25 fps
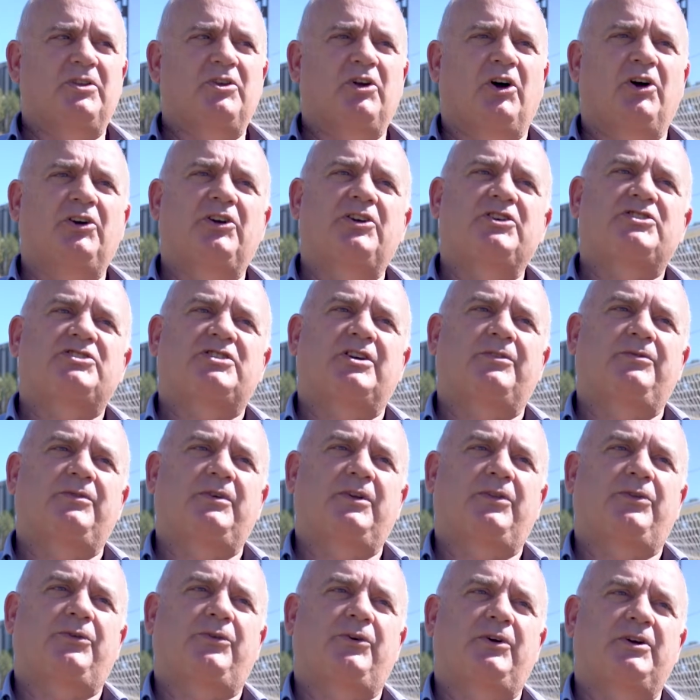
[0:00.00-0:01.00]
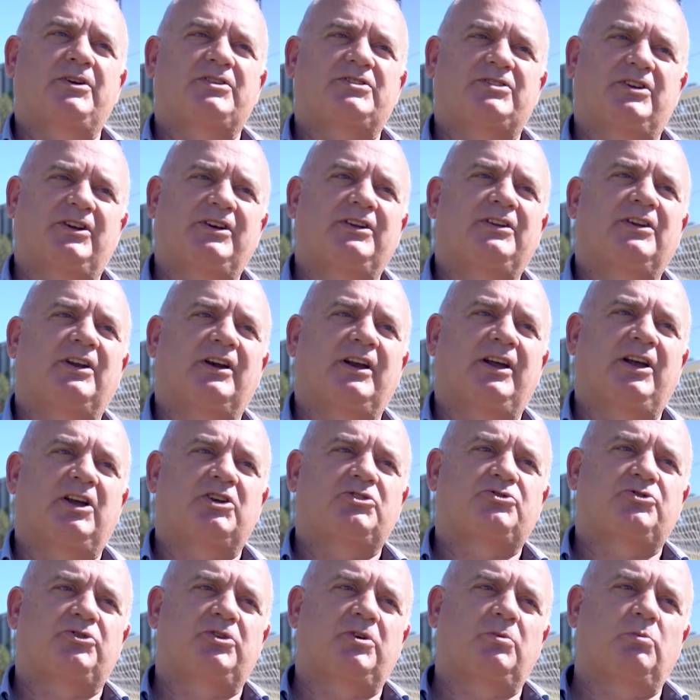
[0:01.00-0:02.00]
1973, sitting in the
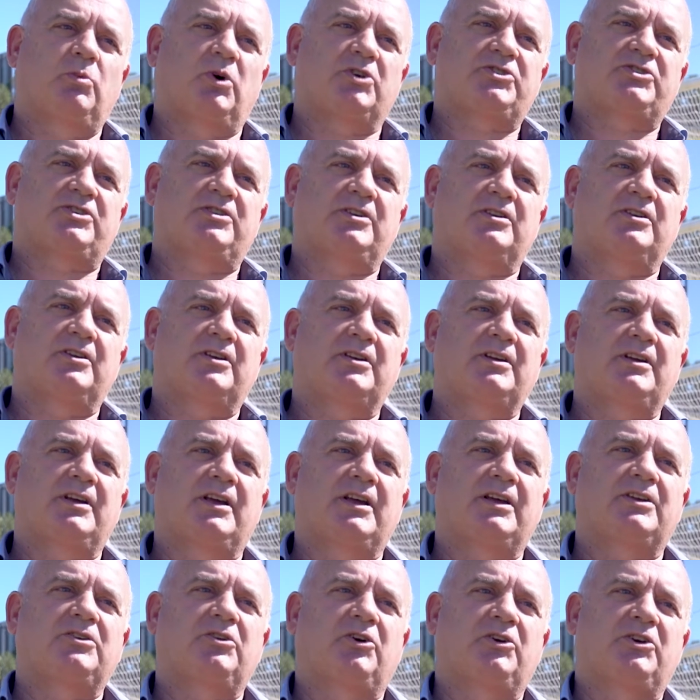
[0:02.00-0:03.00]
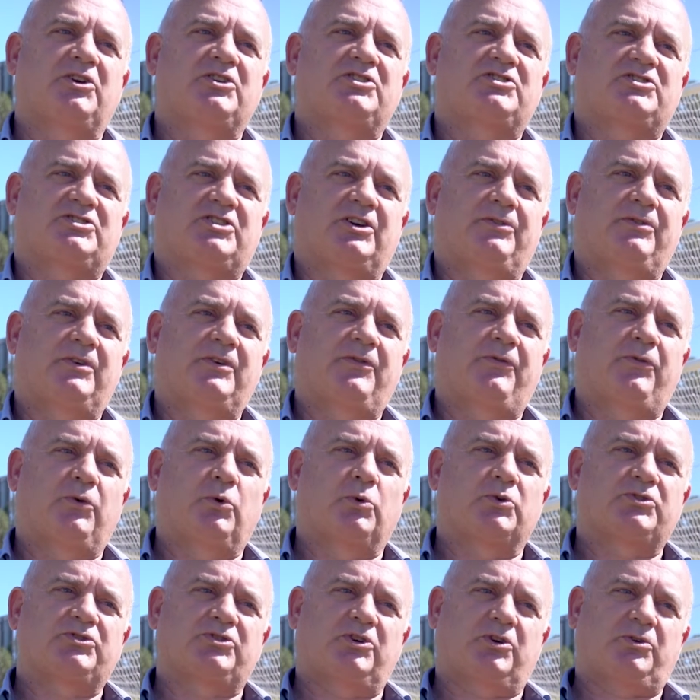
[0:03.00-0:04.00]
lounge room watching the
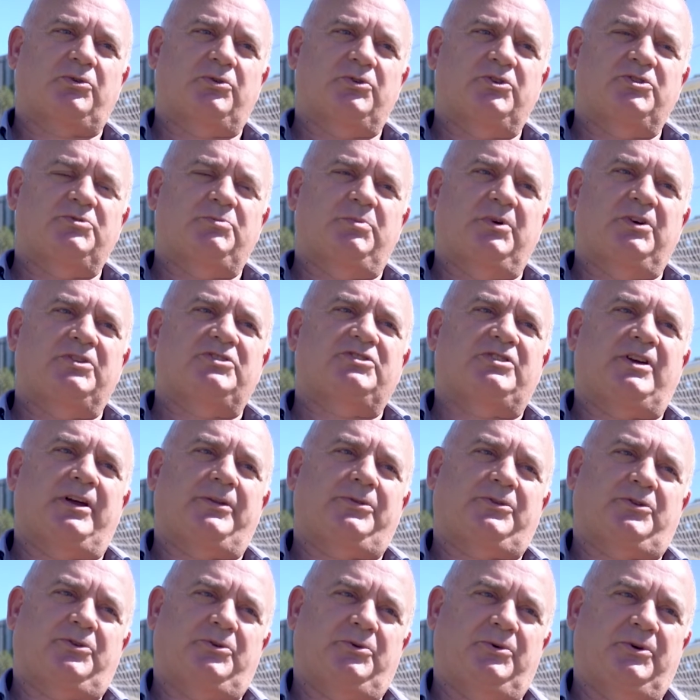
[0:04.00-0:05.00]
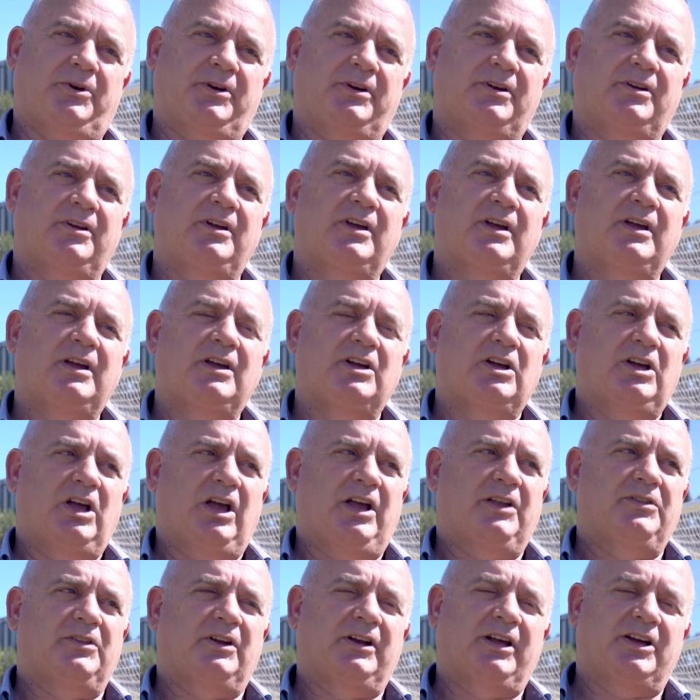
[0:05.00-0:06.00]
1974 Socceroos beat South Korea,
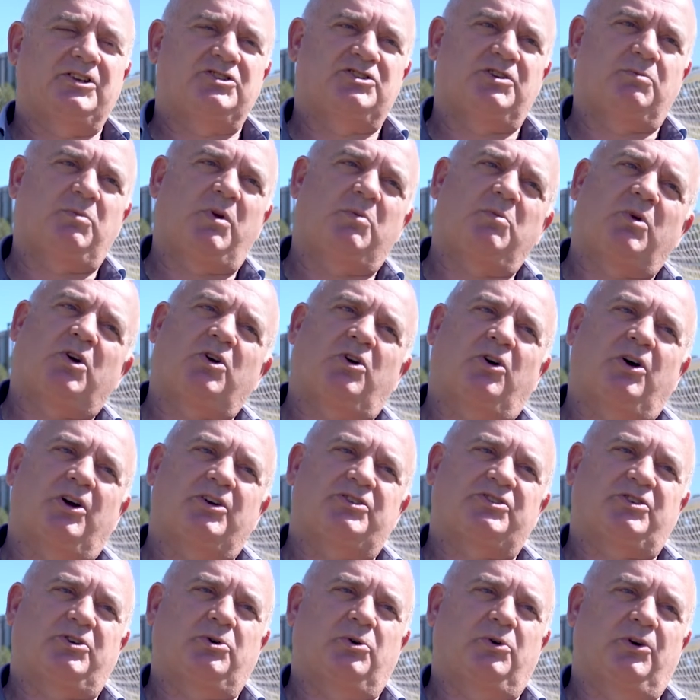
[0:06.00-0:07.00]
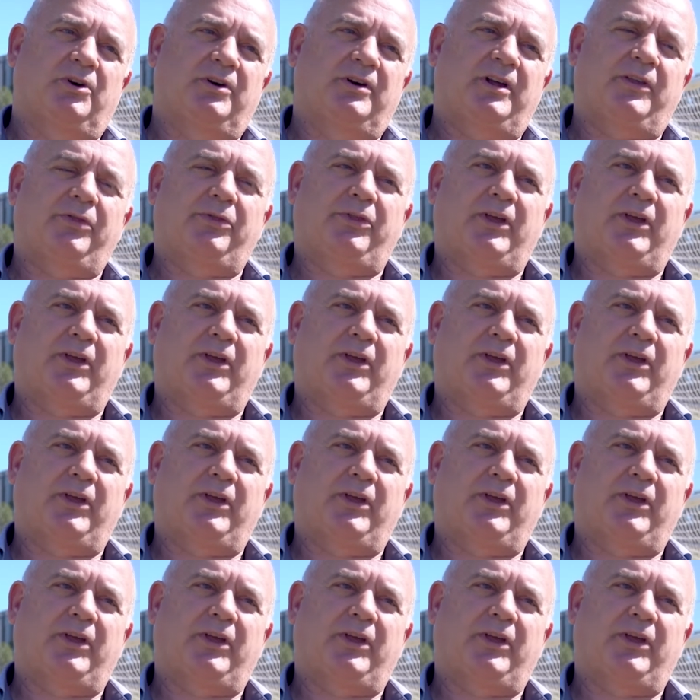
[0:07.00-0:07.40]
and the late Jimmy McKay scoring that